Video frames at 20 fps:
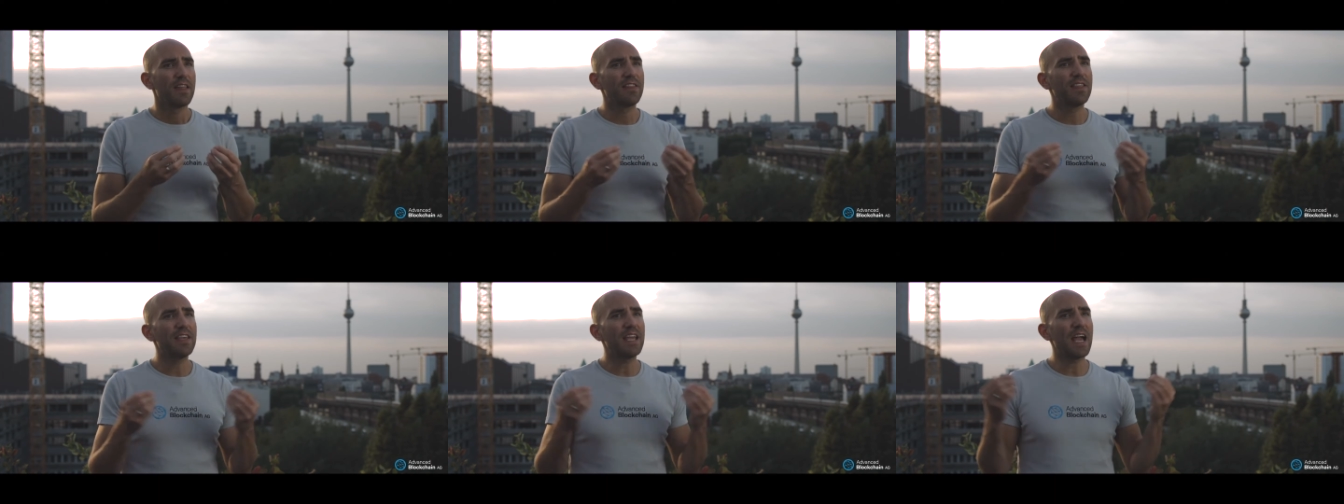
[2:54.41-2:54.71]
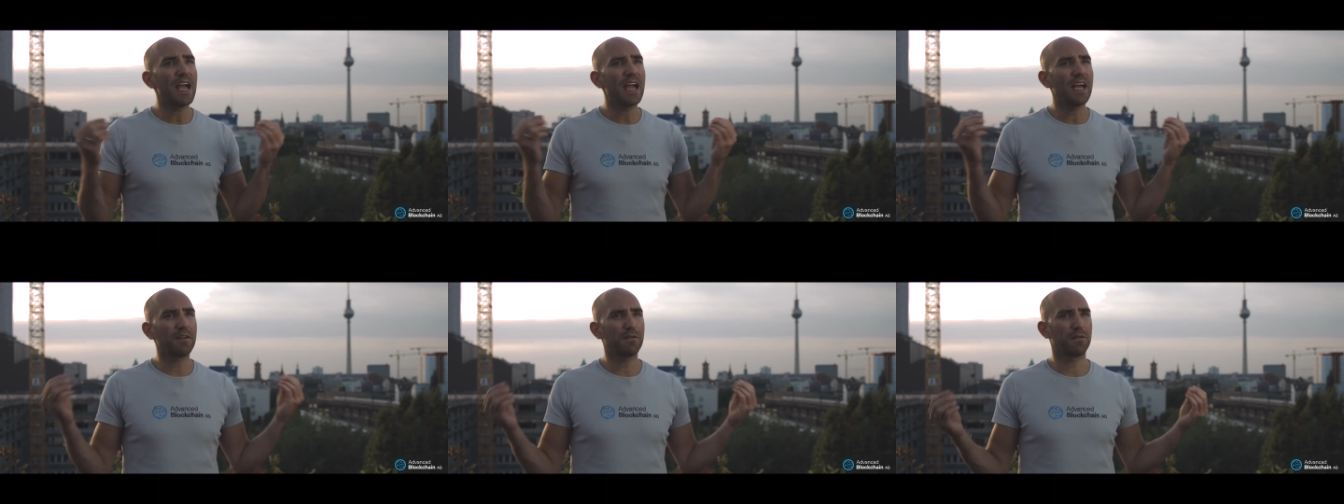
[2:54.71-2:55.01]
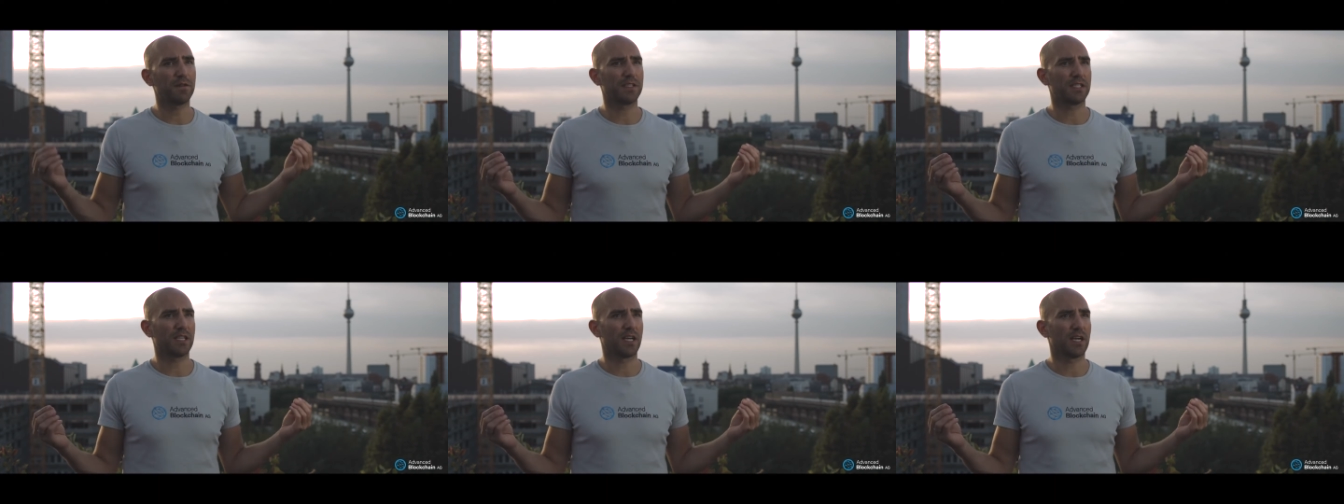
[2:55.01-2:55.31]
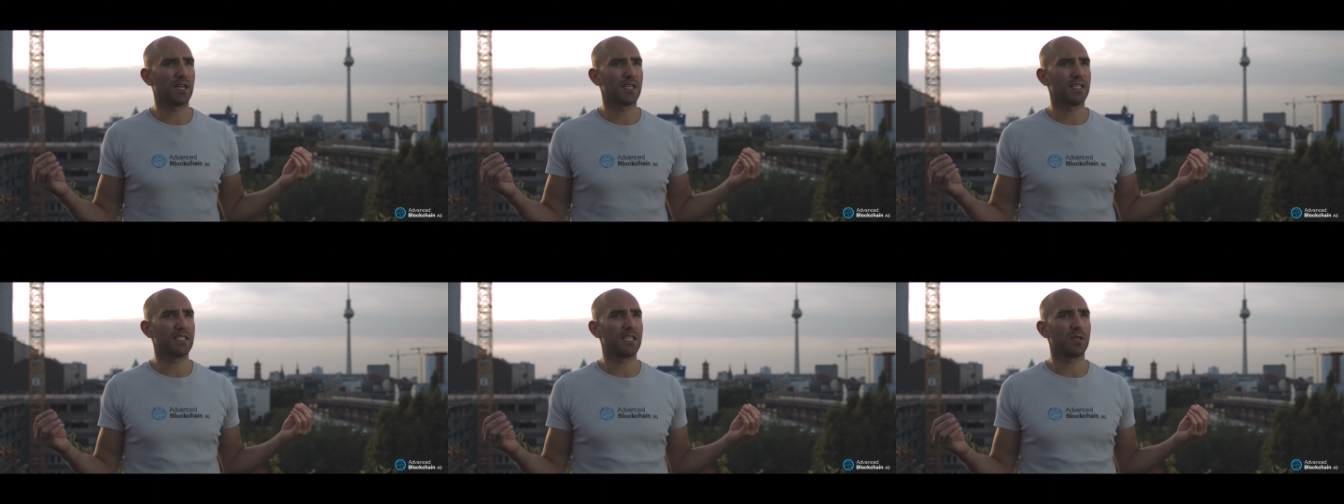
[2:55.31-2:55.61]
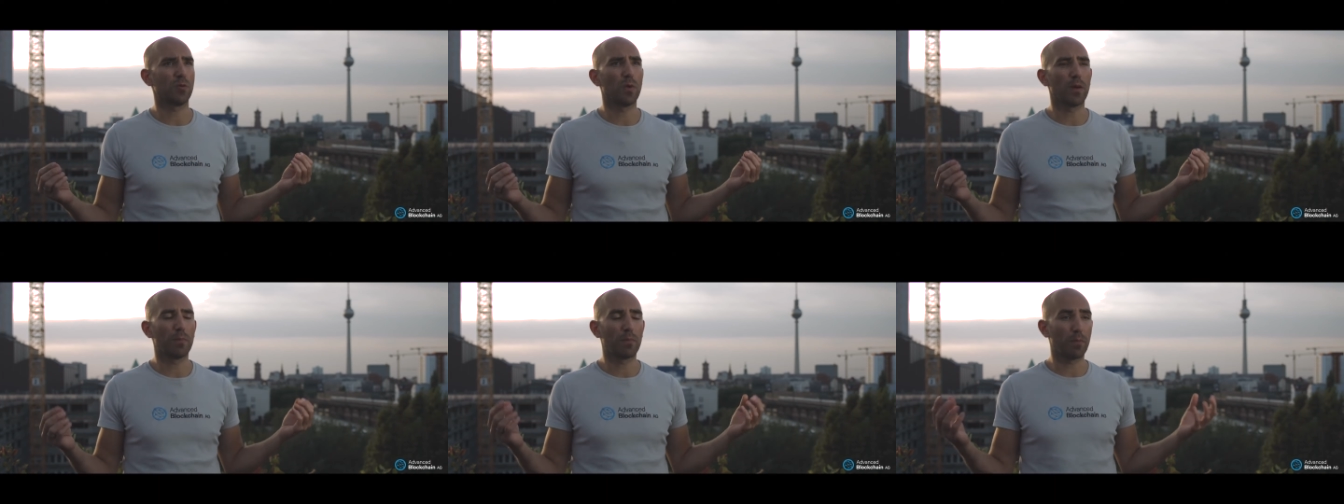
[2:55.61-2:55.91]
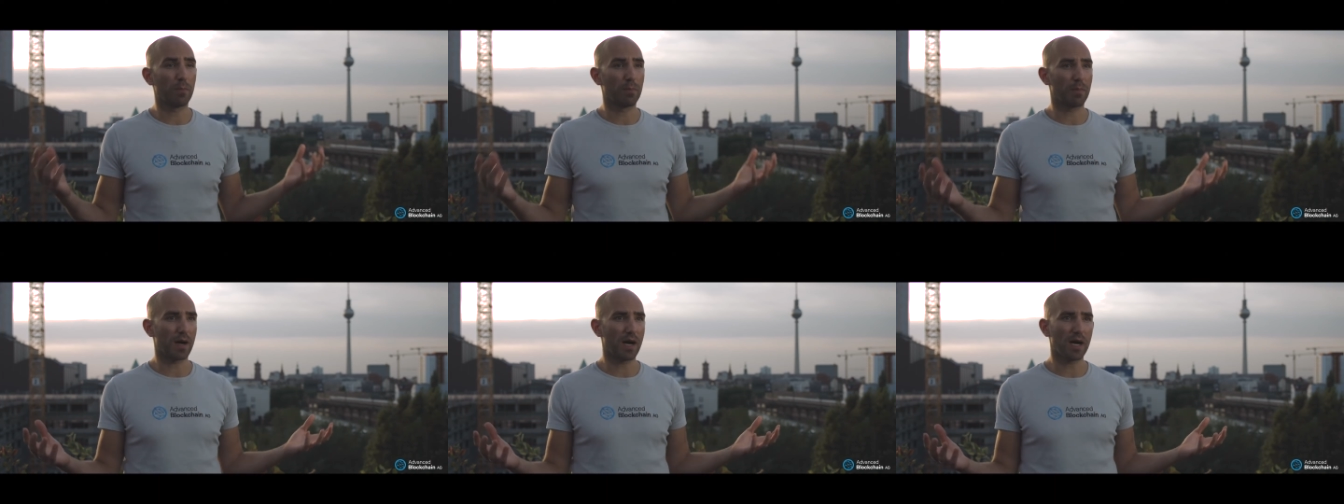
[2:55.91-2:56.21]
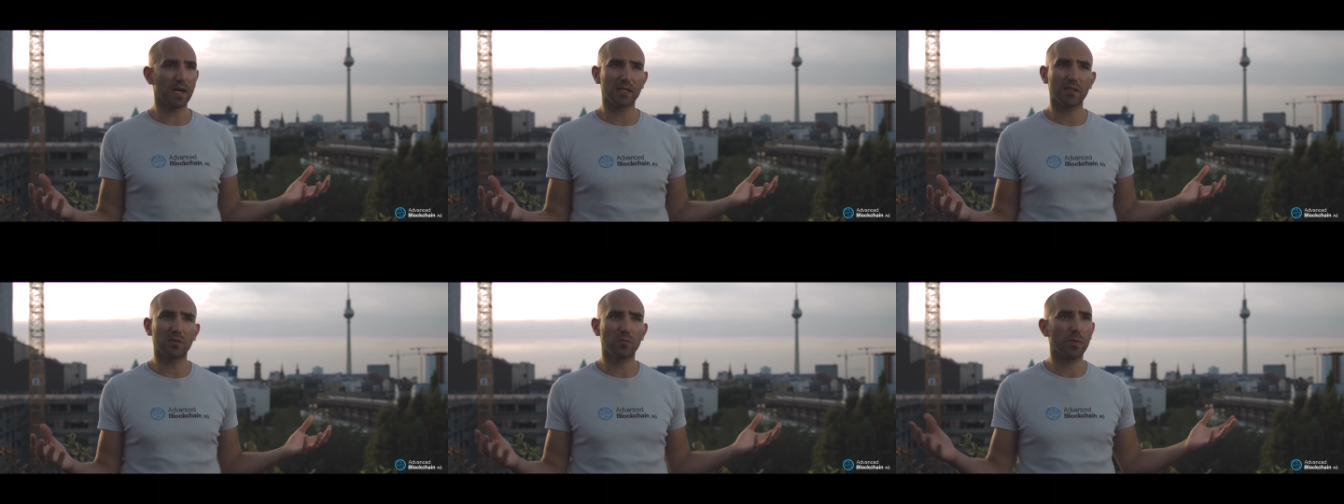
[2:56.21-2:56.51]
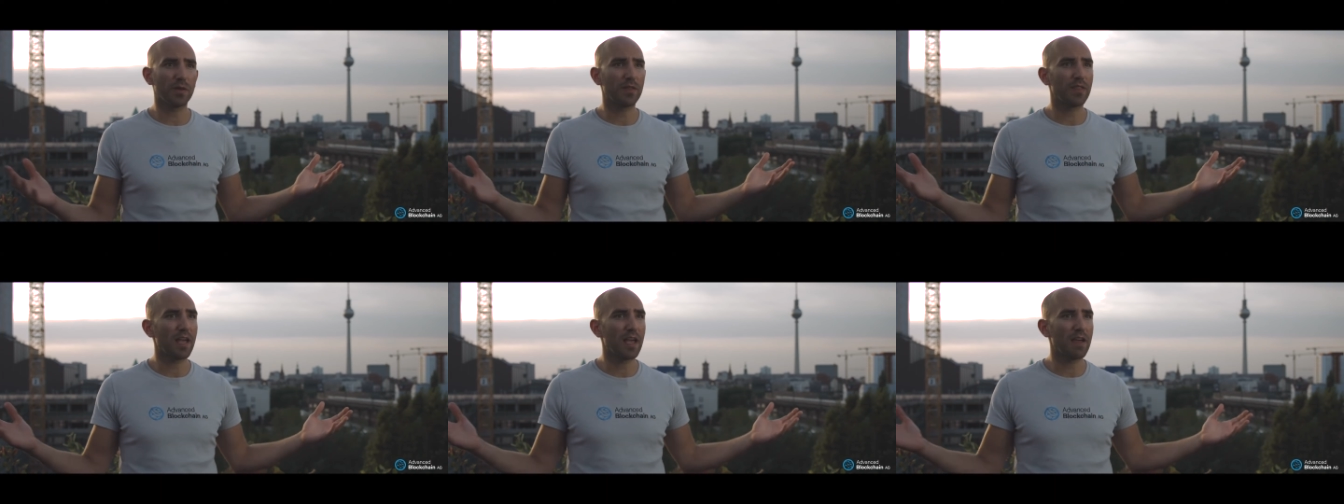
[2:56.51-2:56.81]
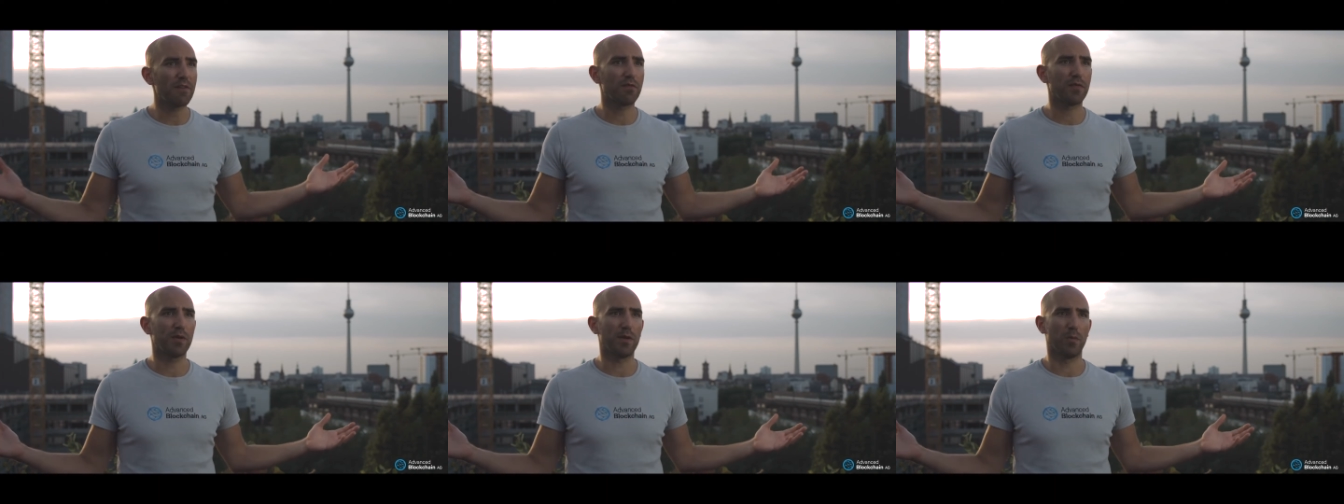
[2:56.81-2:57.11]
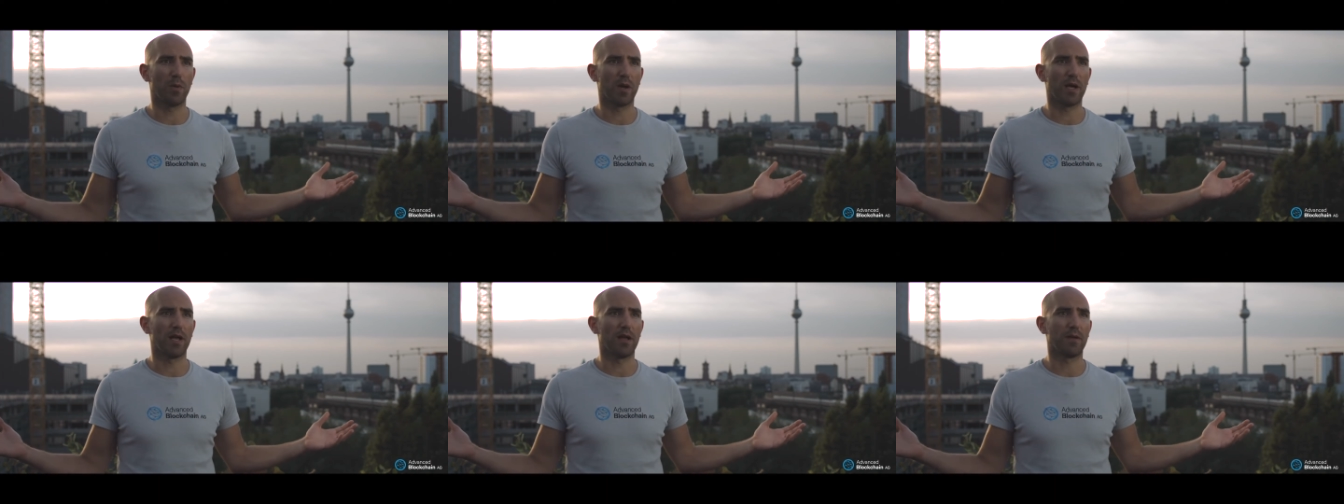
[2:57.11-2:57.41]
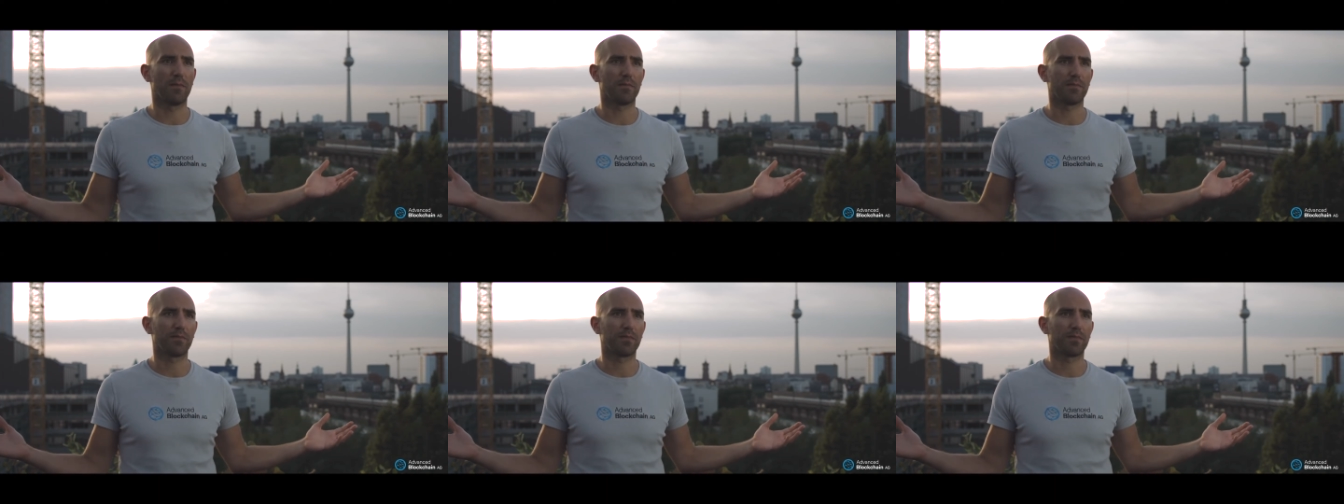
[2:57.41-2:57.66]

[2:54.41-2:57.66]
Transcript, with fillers: the advertising we're bombarded with everywhere,